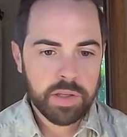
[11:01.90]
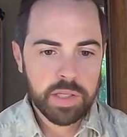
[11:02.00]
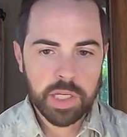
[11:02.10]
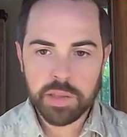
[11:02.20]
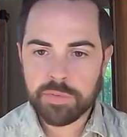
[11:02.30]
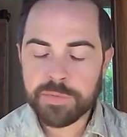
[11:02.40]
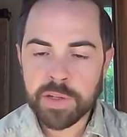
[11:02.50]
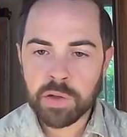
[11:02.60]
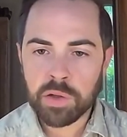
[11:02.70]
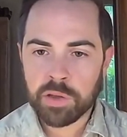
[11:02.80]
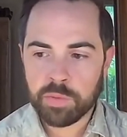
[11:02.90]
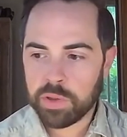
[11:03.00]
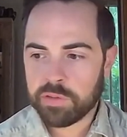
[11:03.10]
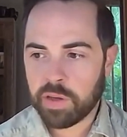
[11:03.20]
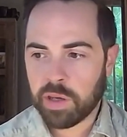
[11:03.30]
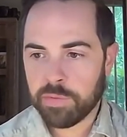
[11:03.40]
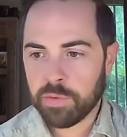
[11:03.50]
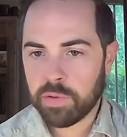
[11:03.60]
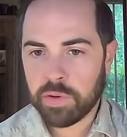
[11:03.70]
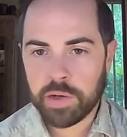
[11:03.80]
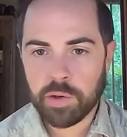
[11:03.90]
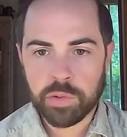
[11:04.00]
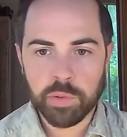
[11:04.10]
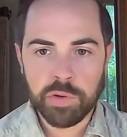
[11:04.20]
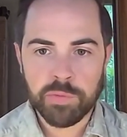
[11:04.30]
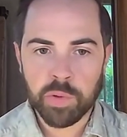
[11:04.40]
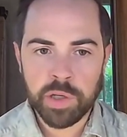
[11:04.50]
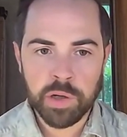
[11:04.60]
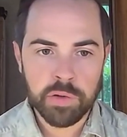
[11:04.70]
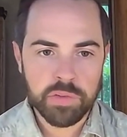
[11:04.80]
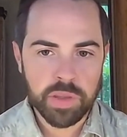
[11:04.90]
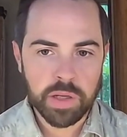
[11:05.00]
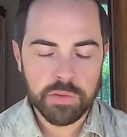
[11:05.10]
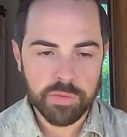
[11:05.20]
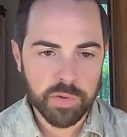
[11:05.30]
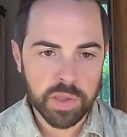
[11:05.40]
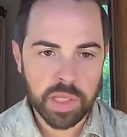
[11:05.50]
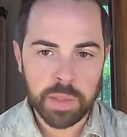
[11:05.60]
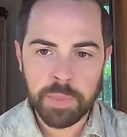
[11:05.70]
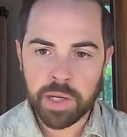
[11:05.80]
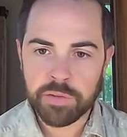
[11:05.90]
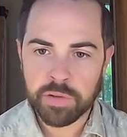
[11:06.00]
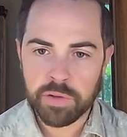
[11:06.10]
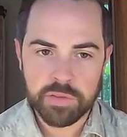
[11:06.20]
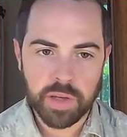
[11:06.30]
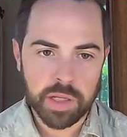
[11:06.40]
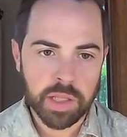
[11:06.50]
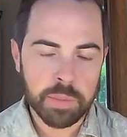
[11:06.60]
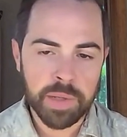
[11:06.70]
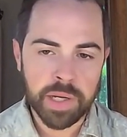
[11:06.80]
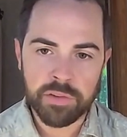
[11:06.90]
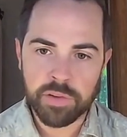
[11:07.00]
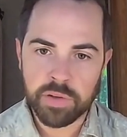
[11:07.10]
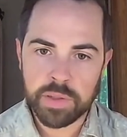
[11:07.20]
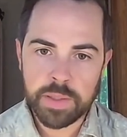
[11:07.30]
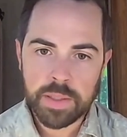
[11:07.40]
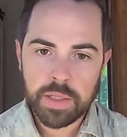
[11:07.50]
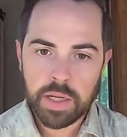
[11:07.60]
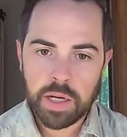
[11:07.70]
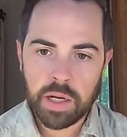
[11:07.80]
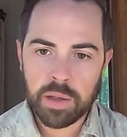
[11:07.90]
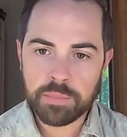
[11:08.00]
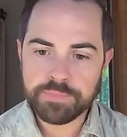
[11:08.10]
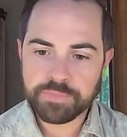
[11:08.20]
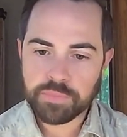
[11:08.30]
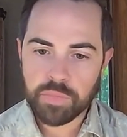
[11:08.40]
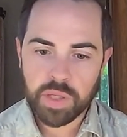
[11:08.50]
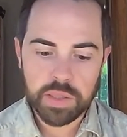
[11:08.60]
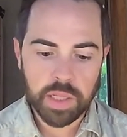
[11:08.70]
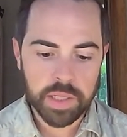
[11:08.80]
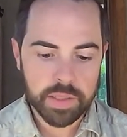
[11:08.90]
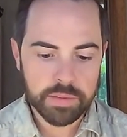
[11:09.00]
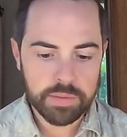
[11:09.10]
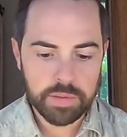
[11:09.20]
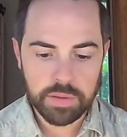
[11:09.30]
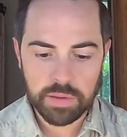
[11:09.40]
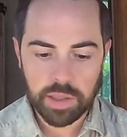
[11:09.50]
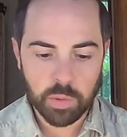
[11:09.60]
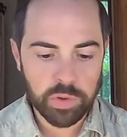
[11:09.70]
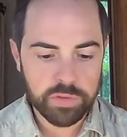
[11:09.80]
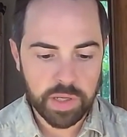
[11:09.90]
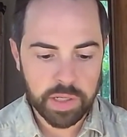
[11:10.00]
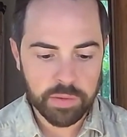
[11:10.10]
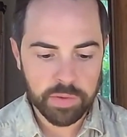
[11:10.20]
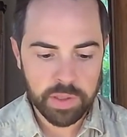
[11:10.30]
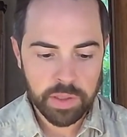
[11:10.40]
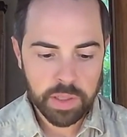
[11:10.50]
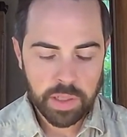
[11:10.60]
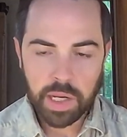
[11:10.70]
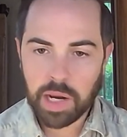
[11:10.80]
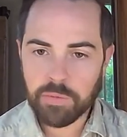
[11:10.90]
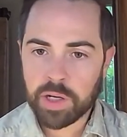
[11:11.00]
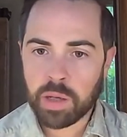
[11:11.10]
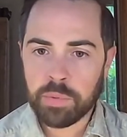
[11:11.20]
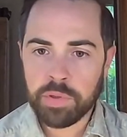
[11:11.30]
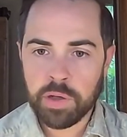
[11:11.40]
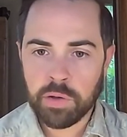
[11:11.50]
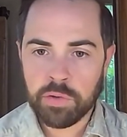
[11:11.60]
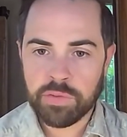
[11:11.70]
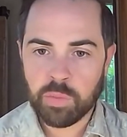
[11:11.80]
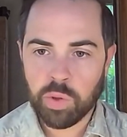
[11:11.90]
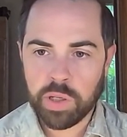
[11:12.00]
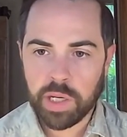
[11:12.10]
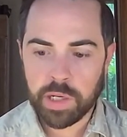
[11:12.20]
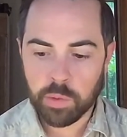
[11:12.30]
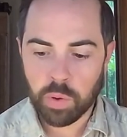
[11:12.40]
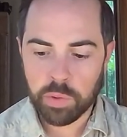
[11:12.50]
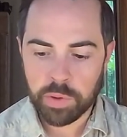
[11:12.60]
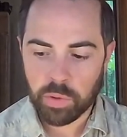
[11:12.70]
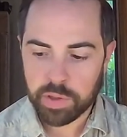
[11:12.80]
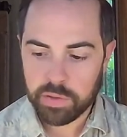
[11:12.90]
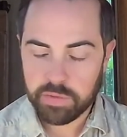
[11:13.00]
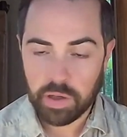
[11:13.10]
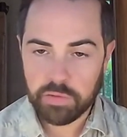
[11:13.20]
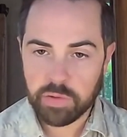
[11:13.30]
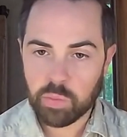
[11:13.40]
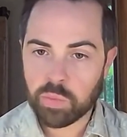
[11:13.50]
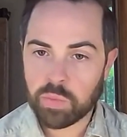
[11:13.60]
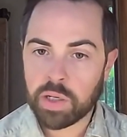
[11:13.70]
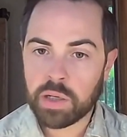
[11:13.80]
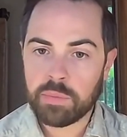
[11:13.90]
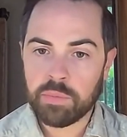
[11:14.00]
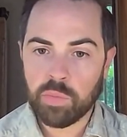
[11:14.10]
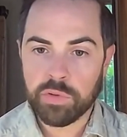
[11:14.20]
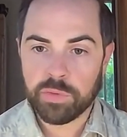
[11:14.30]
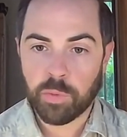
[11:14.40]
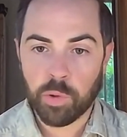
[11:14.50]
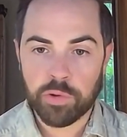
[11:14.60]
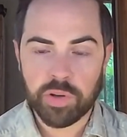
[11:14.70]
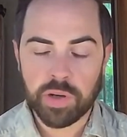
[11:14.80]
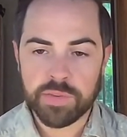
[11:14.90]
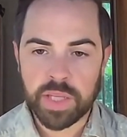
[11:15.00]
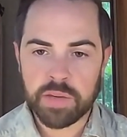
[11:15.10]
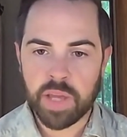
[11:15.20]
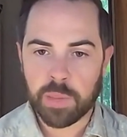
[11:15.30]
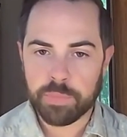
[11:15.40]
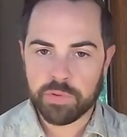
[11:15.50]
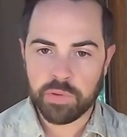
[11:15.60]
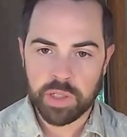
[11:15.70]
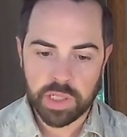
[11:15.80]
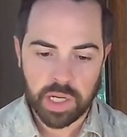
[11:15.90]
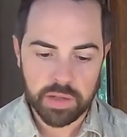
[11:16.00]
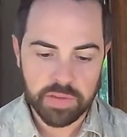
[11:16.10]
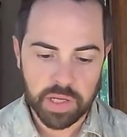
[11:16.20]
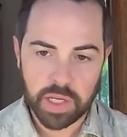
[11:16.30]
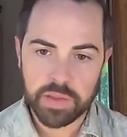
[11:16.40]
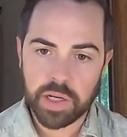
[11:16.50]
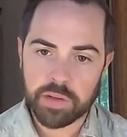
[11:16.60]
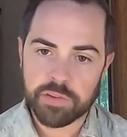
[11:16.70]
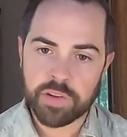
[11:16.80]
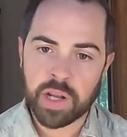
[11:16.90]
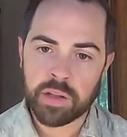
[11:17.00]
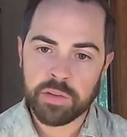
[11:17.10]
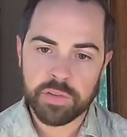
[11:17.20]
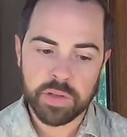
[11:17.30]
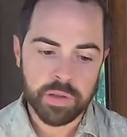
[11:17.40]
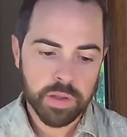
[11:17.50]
in the field, as we'd say, for 3 or 4 years, and then I was a frontline manager and a second line manager. And like we said, every couple of years at a growing organization, was fortunate enough to have the opportunity to kind of take on the next challenge and